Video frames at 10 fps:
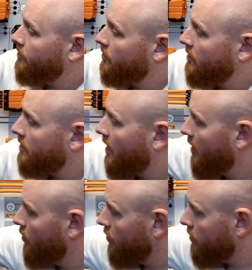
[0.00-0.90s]
So these
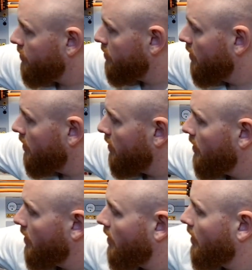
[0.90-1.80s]
cables,
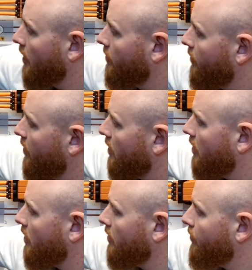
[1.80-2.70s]

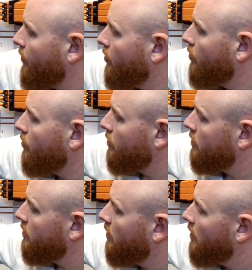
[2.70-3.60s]
the
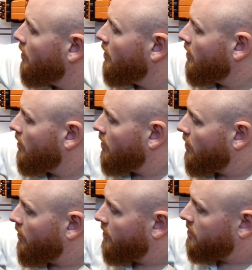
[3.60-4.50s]
fuse,
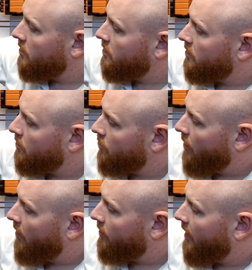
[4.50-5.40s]
this
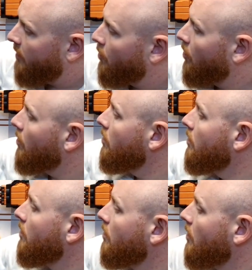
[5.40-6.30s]
ground cable,
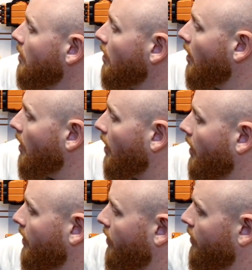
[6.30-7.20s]

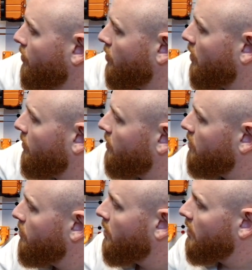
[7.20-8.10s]
those are going
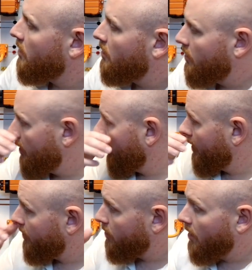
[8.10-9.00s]
to be
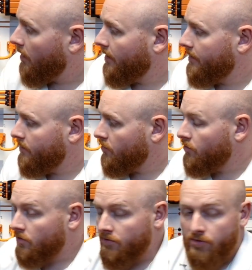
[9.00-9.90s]

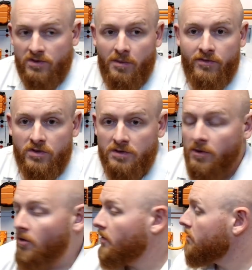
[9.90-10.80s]
used for some of those
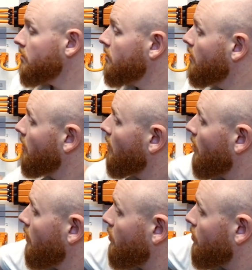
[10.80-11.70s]
experiments.
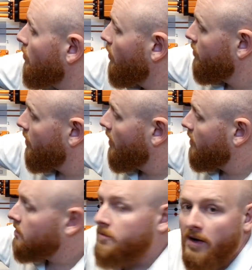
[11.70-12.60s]
You also get
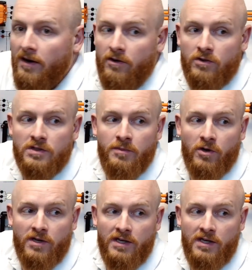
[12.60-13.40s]
a spare smart